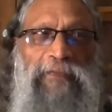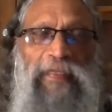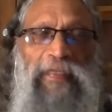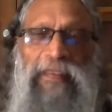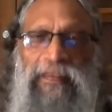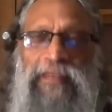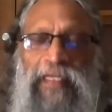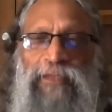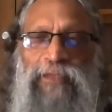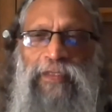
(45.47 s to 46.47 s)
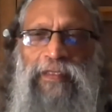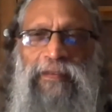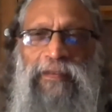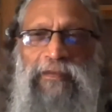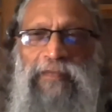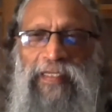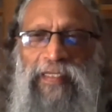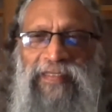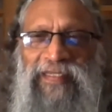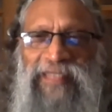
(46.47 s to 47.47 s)
There
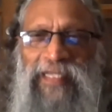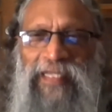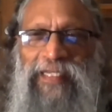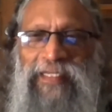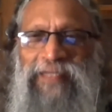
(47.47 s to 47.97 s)
is a technique